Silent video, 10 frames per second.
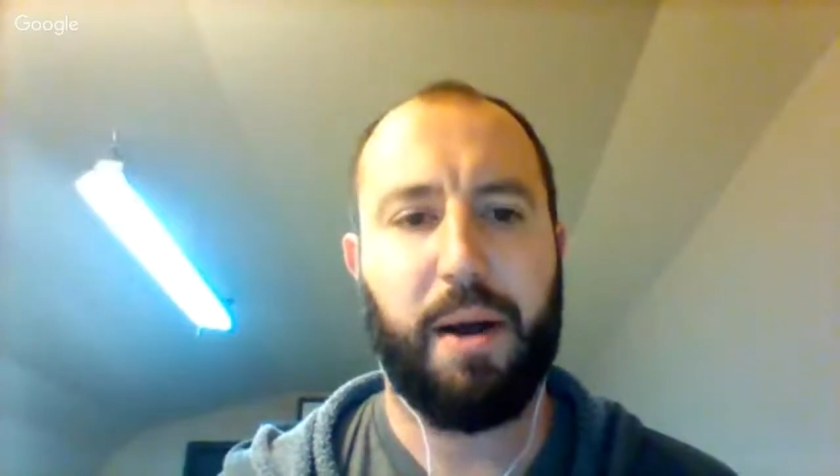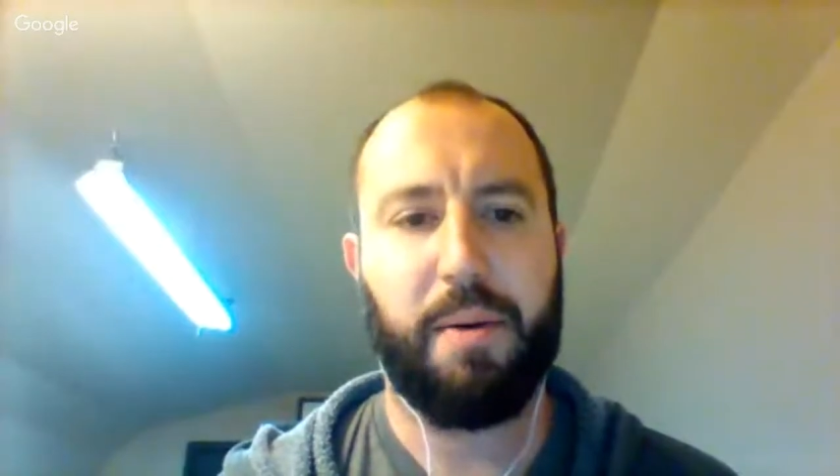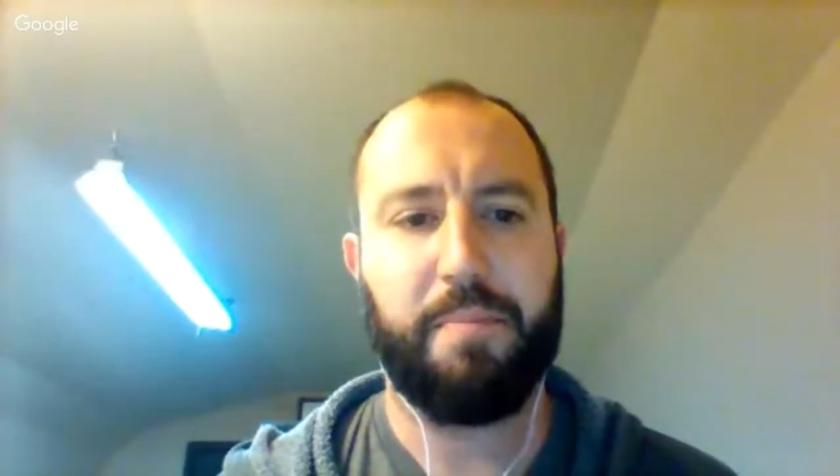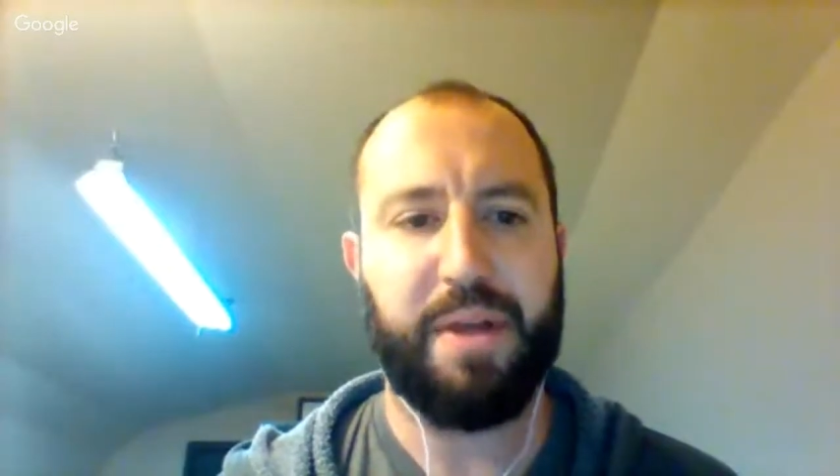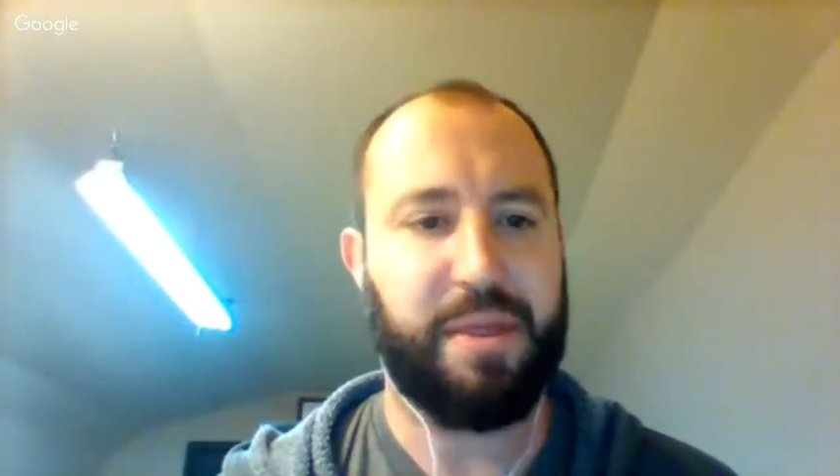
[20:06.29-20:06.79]

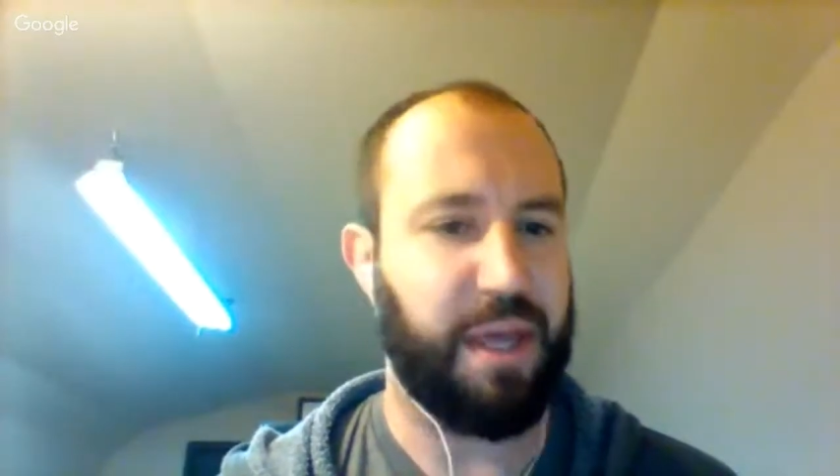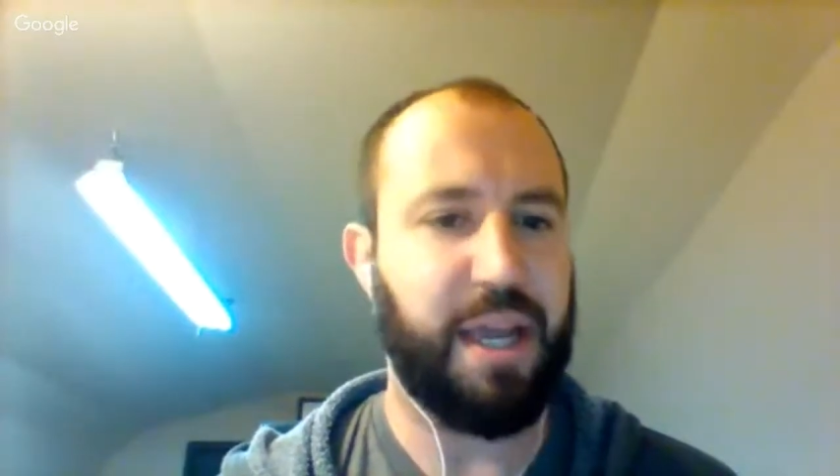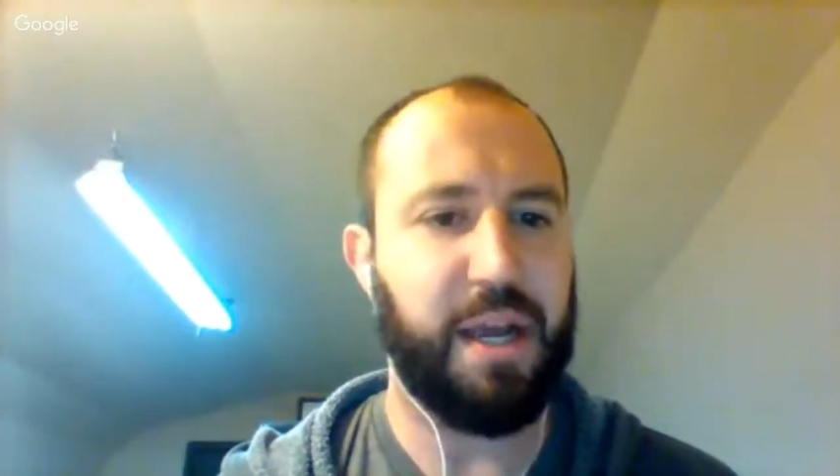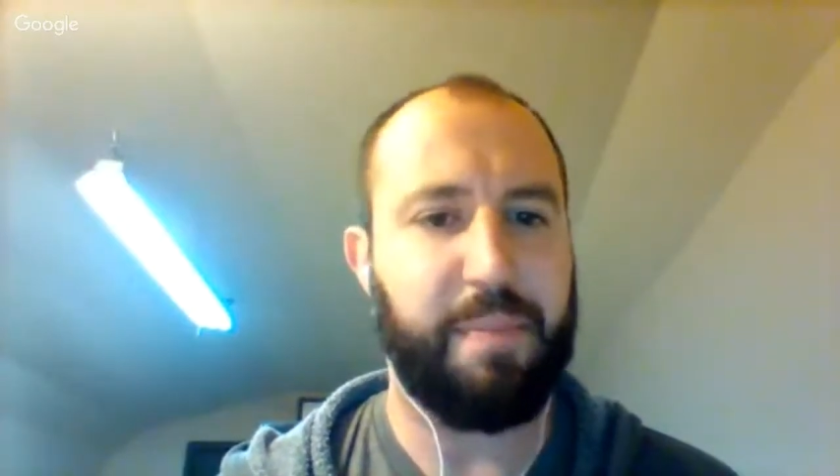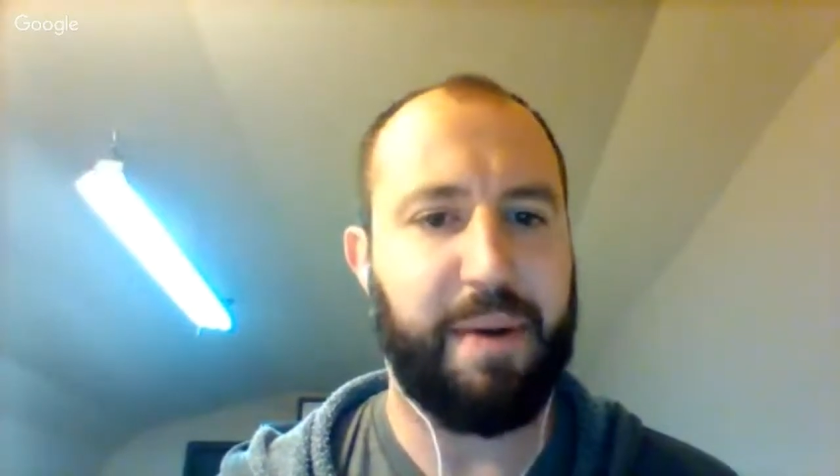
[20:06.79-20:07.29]
be
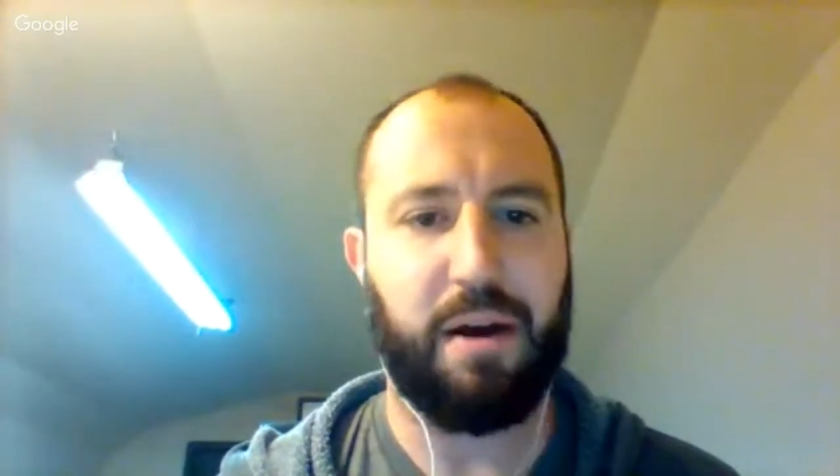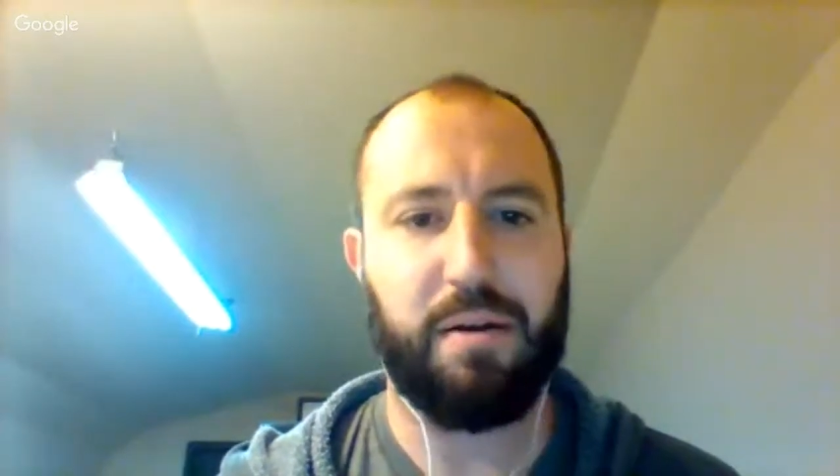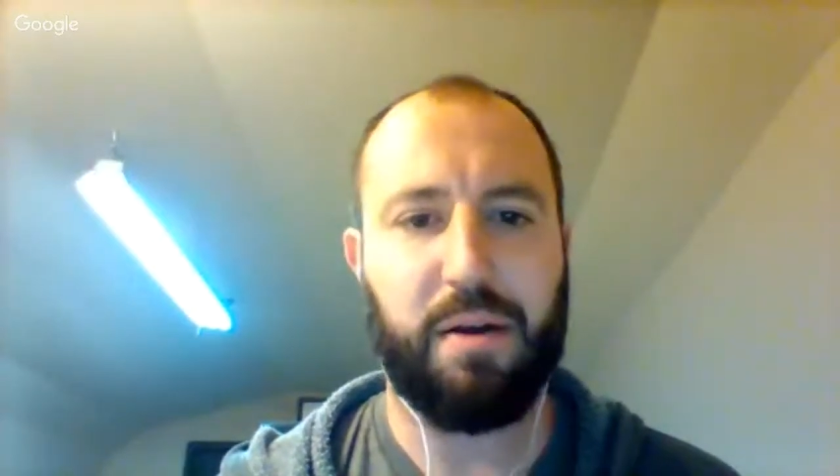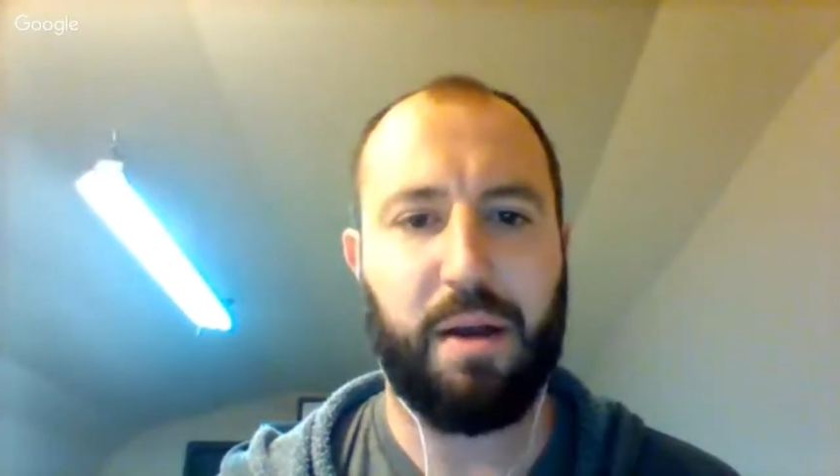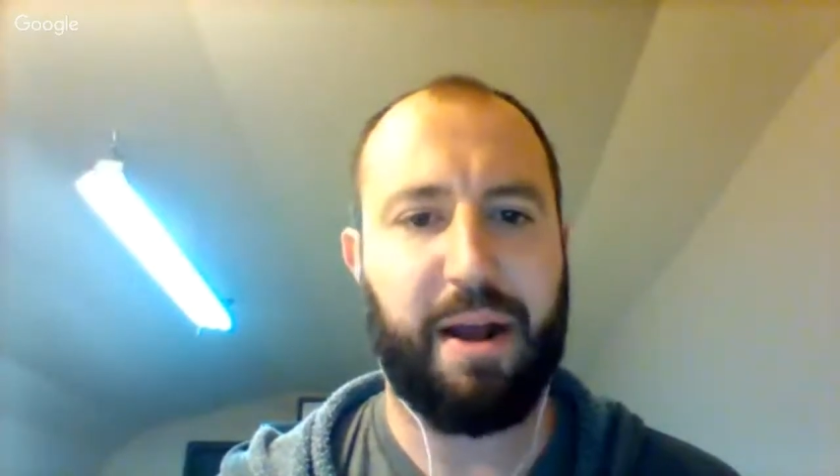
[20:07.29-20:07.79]
thinking
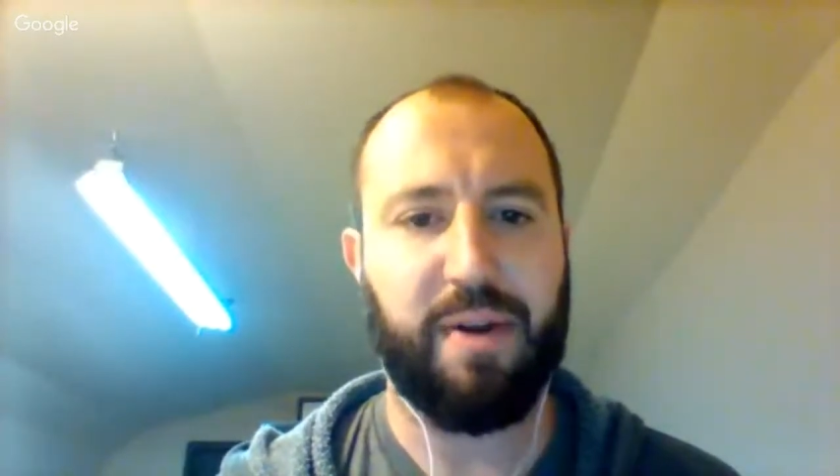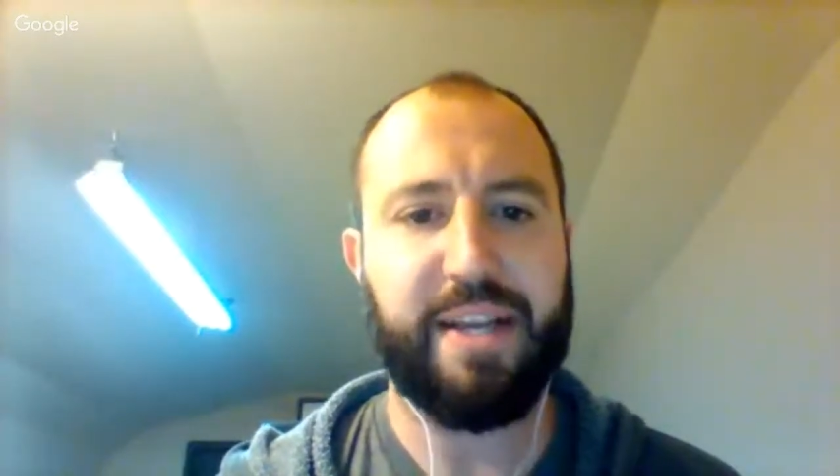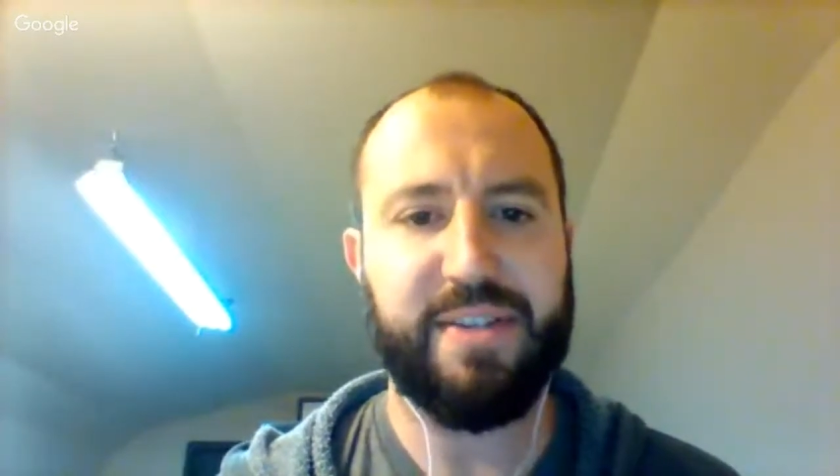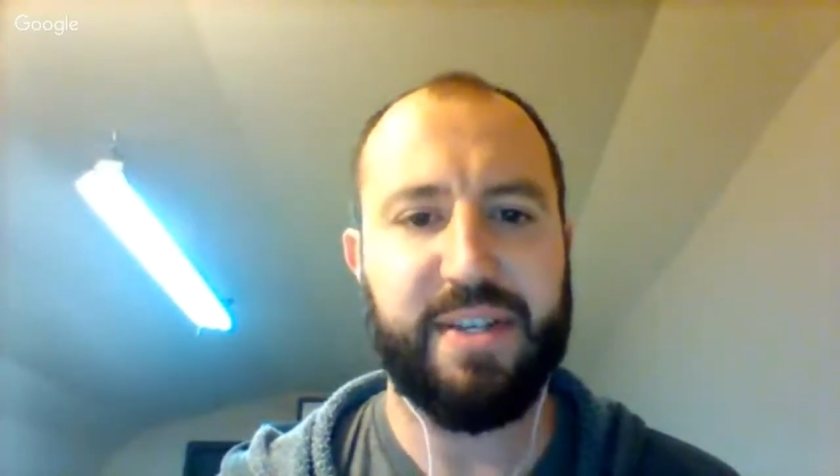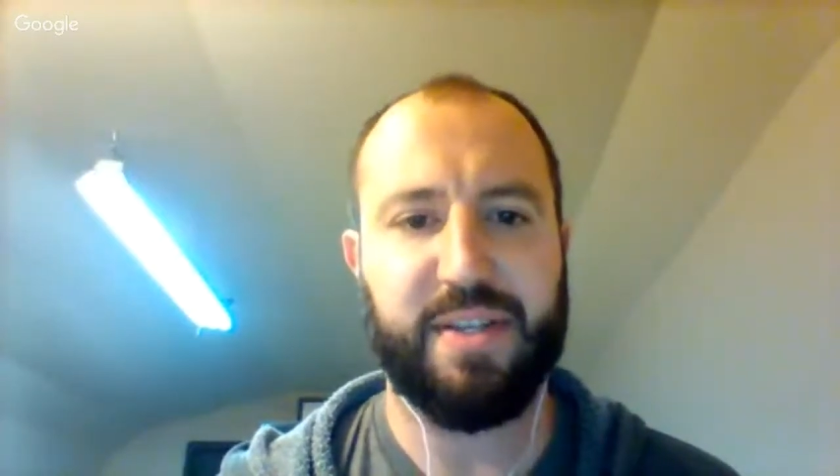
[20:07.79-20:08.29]
about
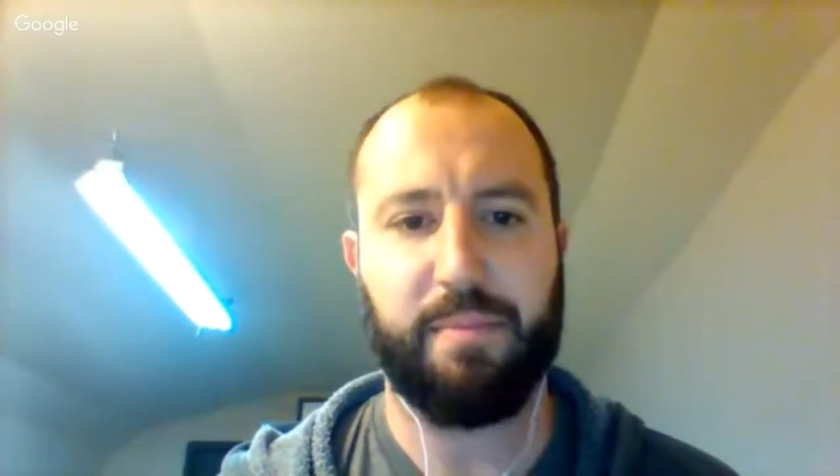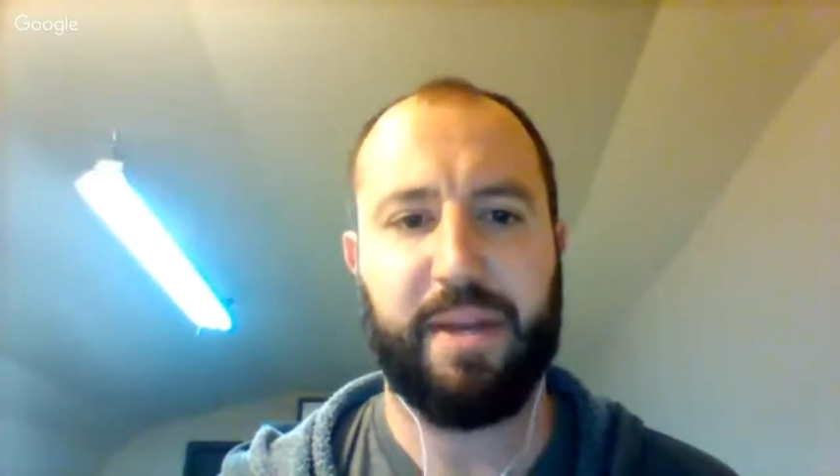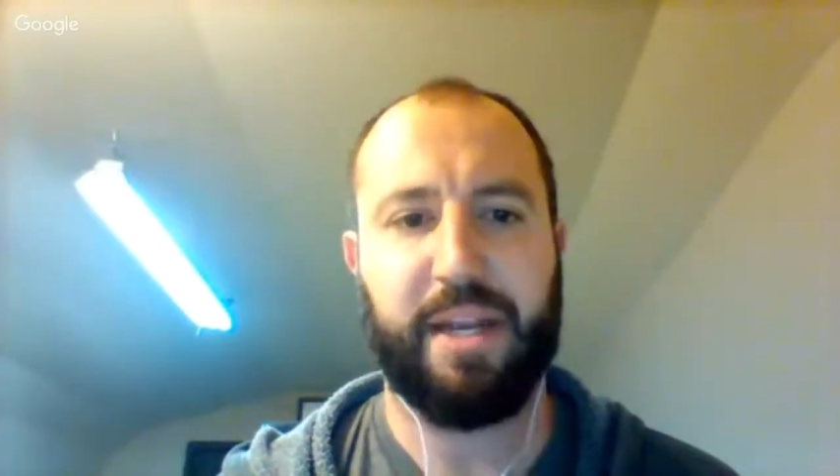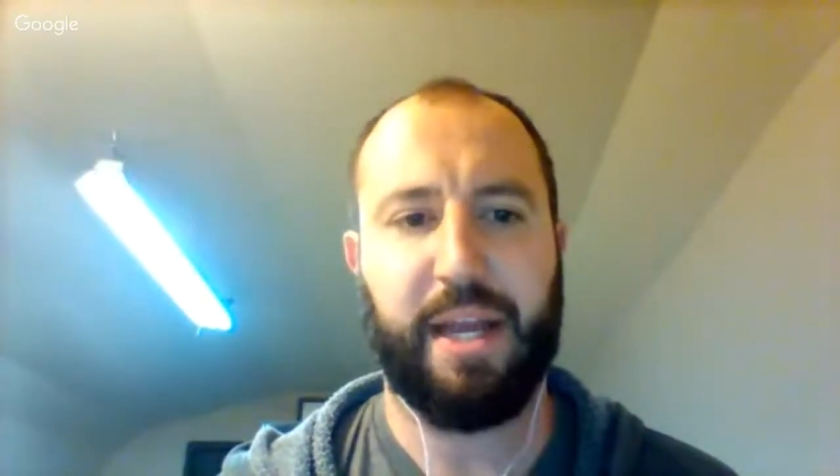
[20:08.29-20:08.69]
racism